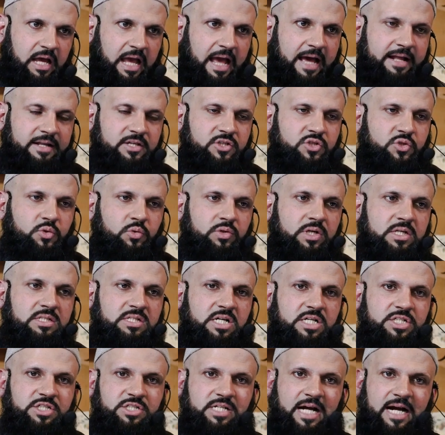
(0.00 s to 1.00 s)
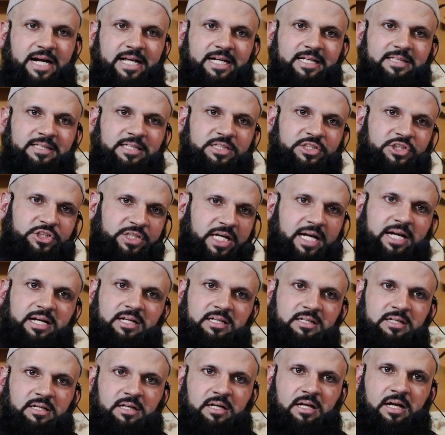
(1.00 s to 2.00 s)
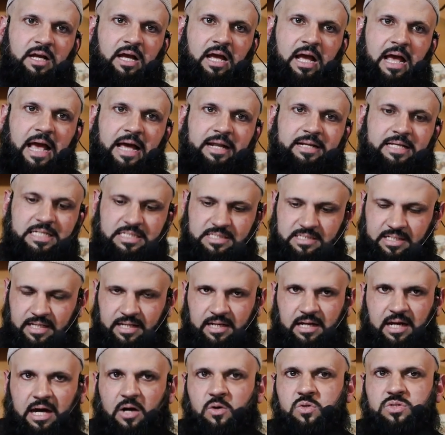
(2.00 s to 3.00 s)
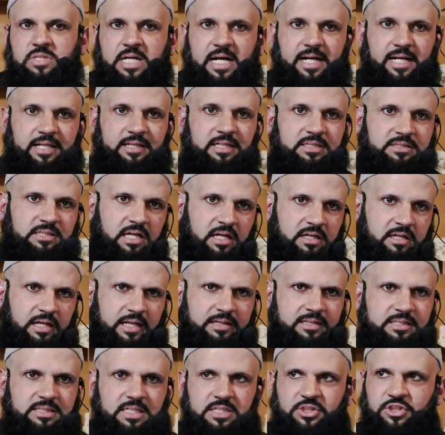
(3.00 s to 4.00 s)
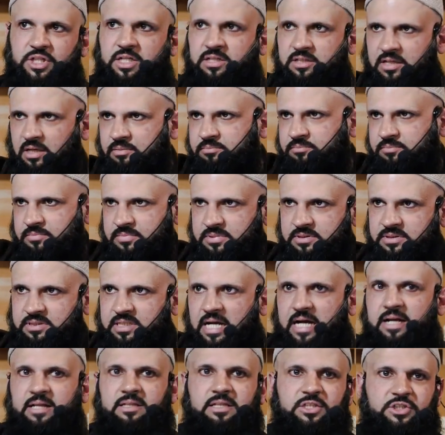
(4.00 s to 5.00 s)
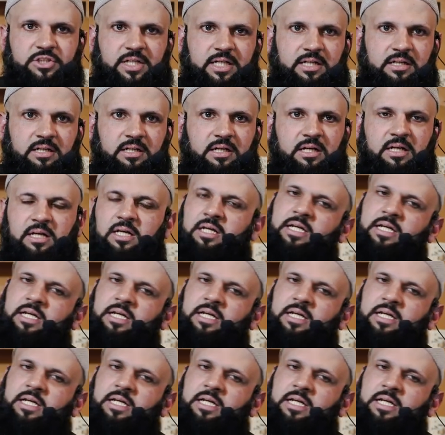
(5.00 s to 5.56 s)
And his students are standing in the shade and he's outside in the sun. And they say, Sheikh, come, stand in the shade.